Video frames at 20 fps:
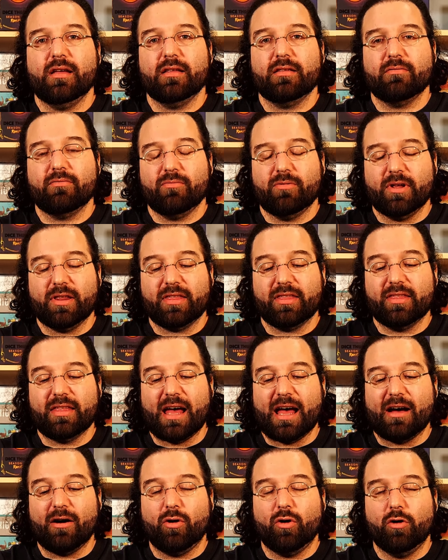with
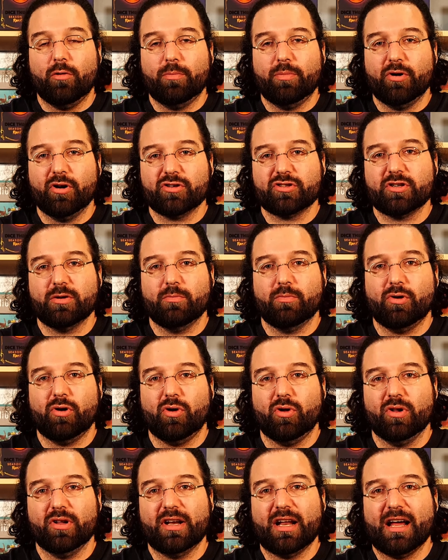that whole push and
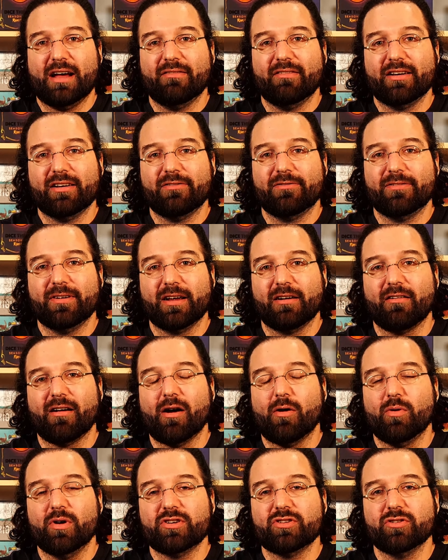pull and having to figure
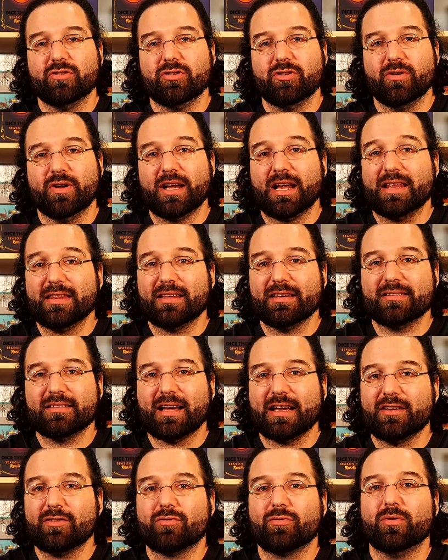out what you're doing, and the
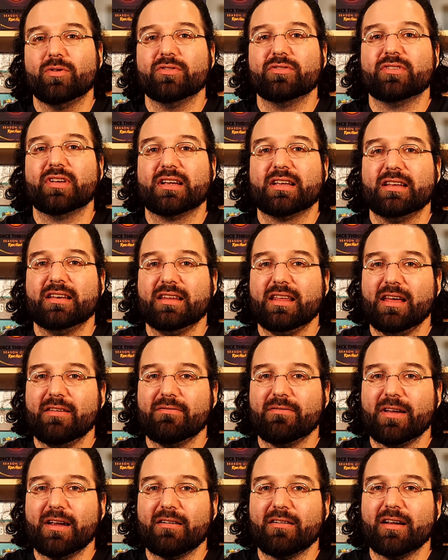dice rolls that can get
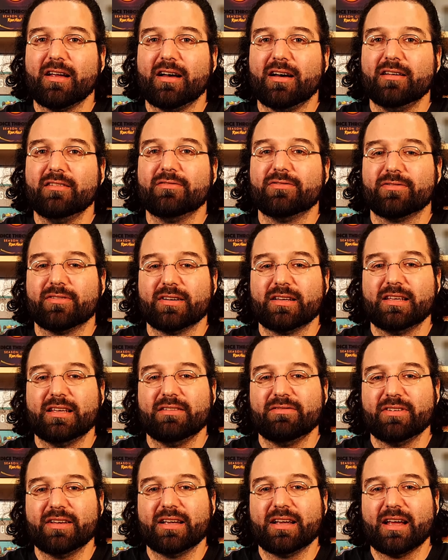very
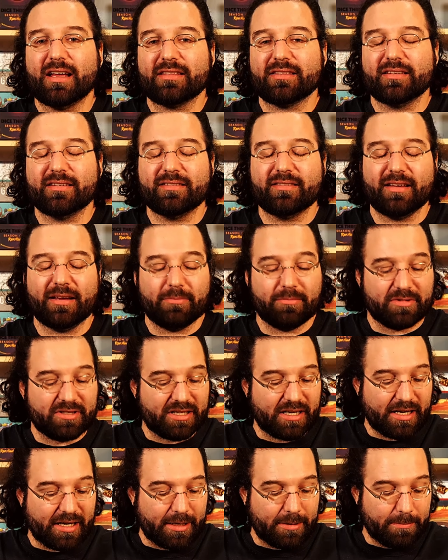unforgiving at the same
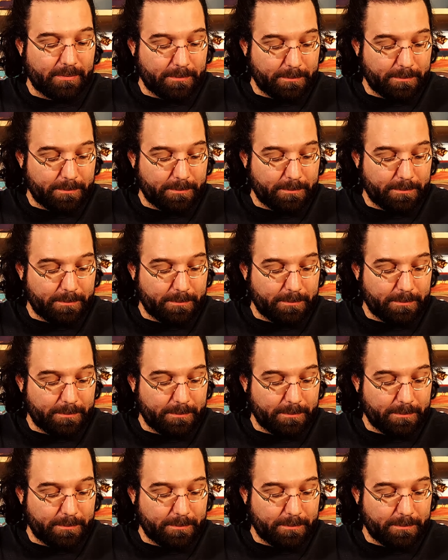time.